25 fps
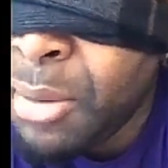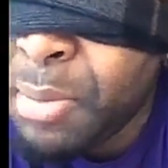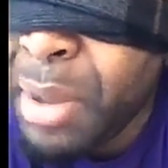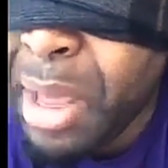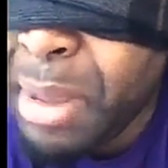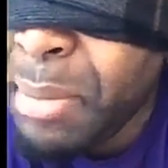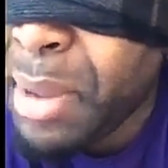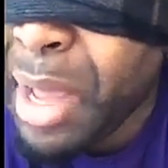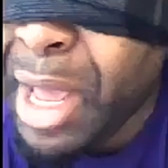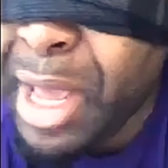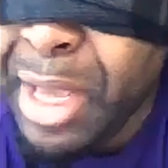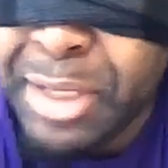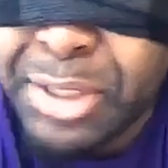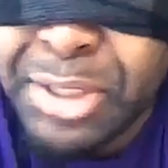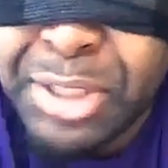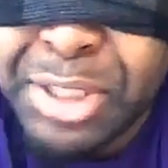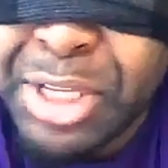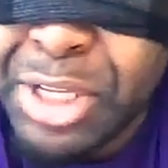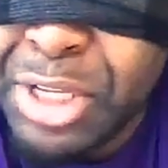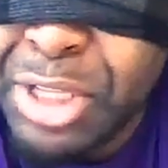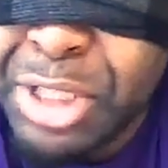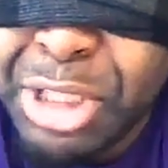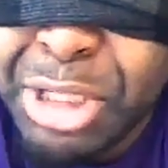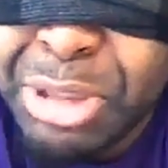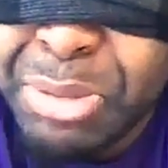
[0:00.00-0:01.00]
Baby, I ain't
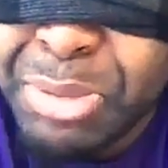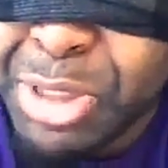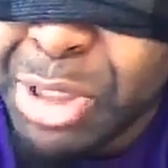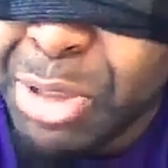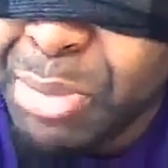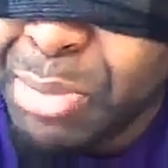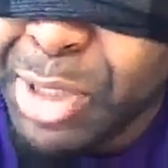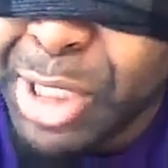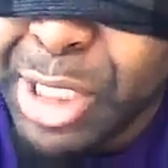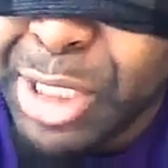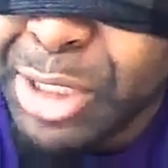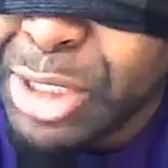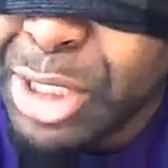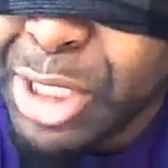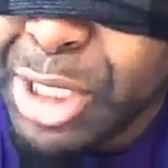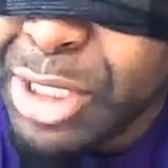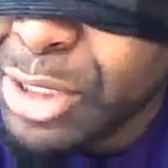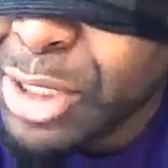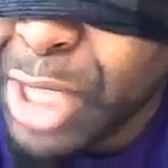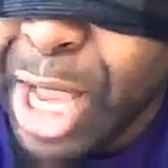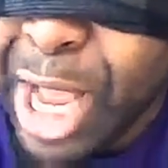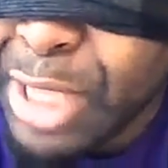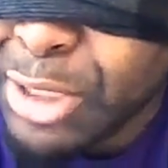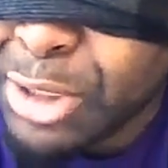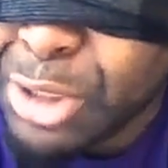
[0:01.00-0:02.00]
seen them
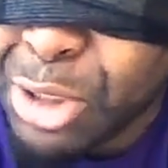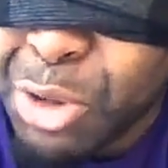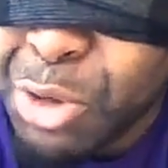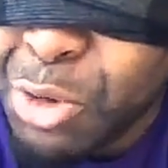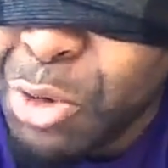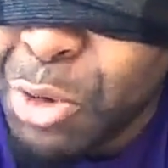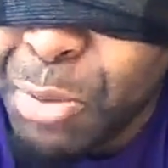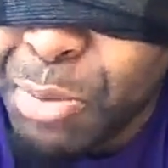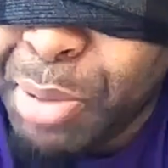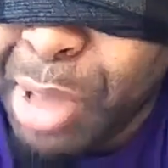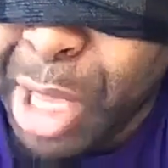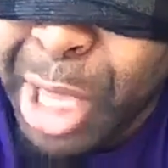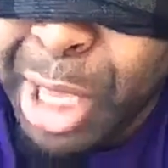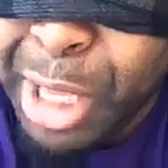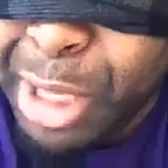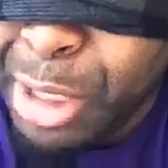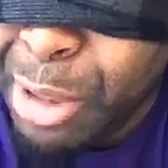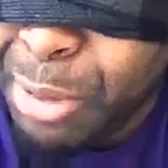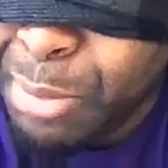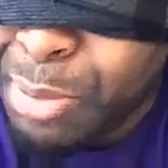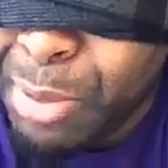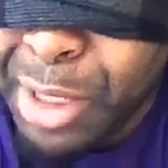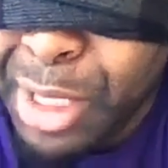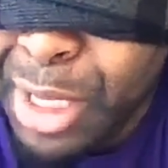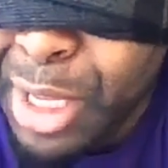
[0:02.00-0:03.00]
since high school,
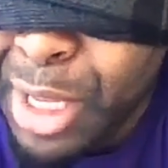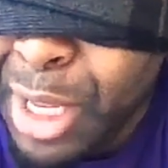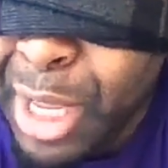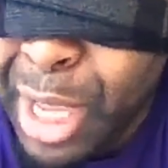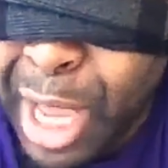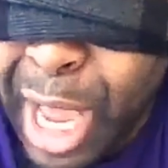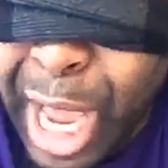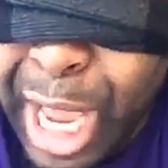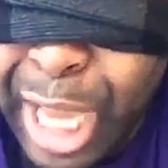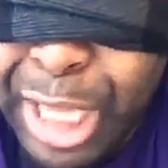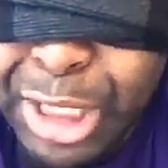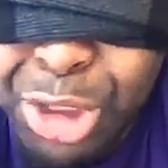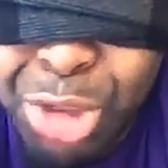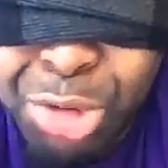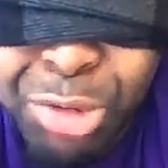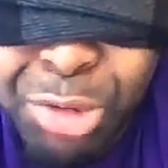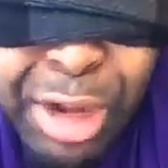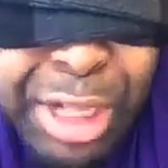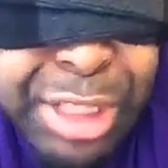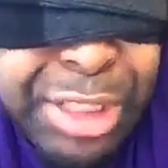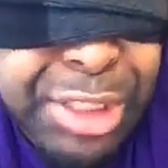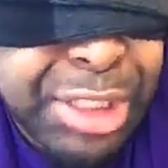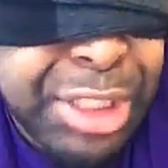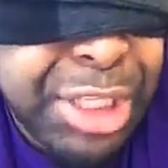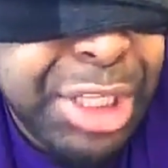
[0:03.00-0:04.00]
baby. I ain't
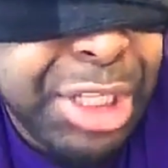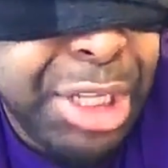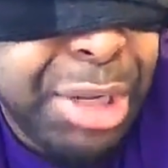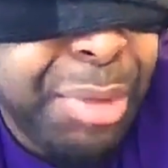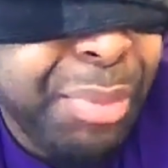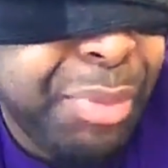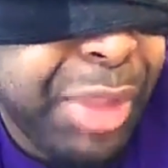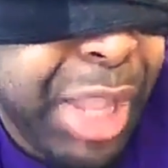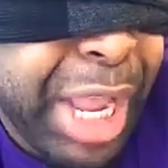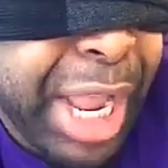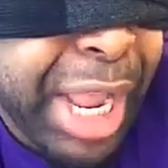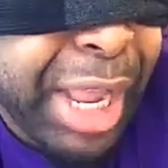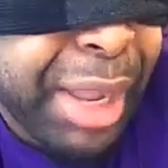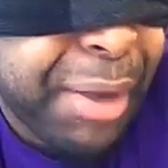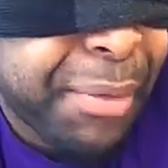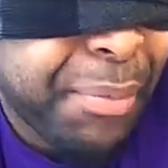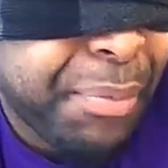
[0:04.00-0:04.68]
trying to see them now.